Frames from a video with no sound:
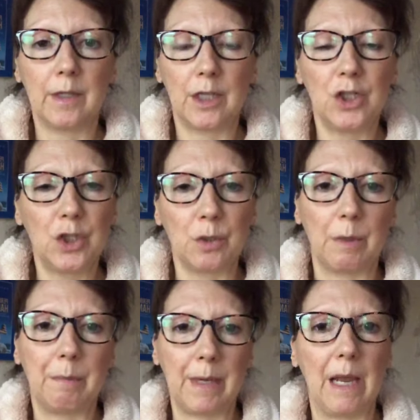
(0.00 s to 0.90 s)
issues
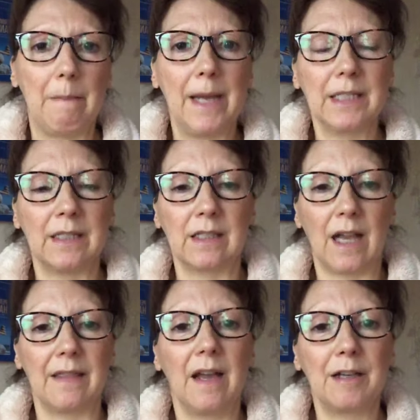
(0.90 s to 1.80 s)
with PMS and things
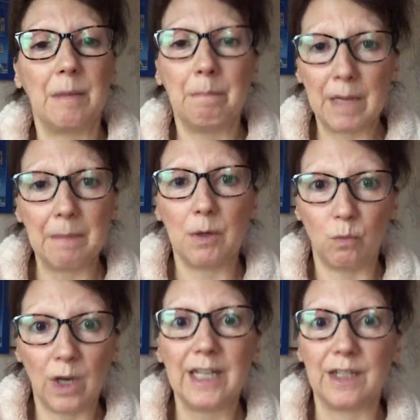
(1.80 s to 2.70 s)
like that, you may be
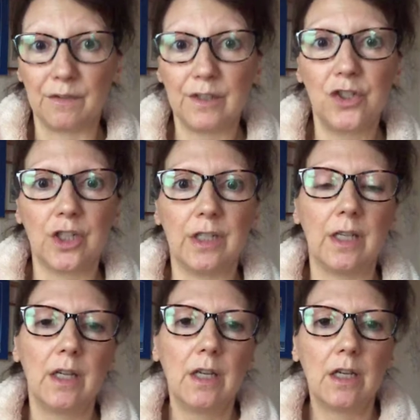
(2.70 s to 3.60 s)
really deficient,
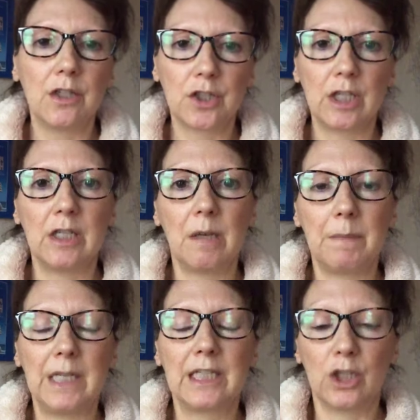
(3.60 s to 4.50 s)
so you maybe
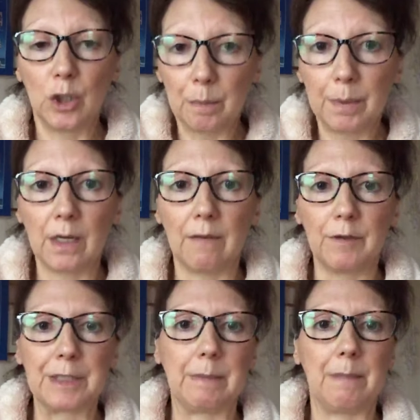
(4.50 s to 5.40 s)
need to up your
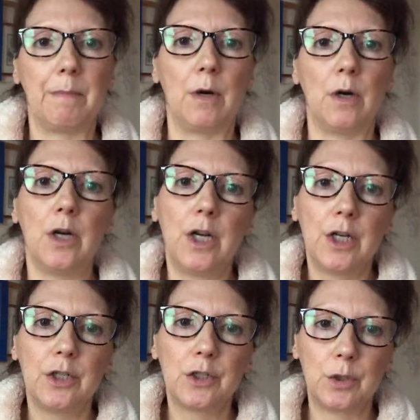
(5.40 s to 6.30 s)
levels a bit more
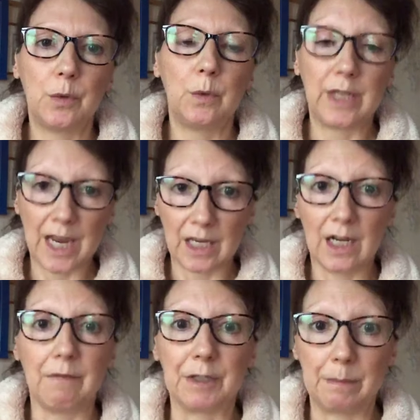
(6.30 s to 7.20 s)
to get your
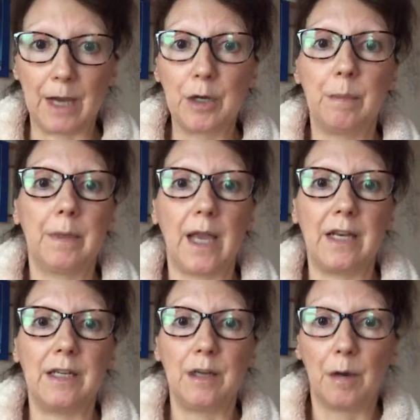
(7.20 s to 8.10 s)
levels back up again
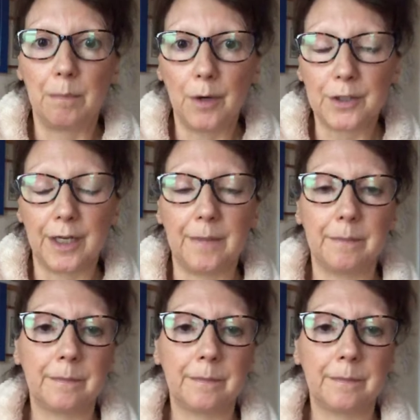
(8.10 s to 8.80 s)
in your body.